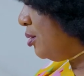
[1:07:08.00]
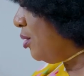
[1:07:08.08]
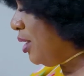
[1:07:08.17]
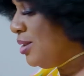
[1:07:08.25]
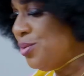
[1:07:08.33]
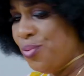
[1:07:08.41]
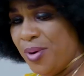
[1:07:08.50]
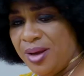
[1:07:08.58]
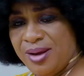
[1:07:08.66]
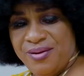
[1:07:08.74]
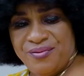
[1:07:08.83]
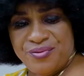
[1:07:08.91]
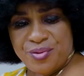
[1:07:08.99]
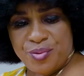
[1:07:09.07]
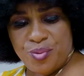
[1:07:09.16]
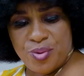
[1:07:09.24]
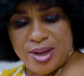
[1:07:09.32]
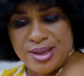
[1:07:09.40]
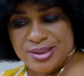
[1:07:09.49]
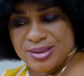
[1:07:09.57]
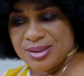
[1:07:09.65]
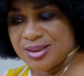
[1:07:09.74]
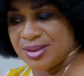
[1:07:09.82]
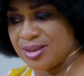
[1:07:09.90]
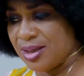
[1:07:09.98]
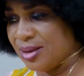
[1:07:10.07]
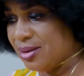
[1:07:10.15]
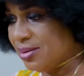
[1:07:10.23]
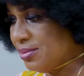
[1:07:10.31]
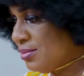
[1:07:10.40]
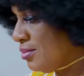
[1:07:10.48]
Look at the way everywhere is littered.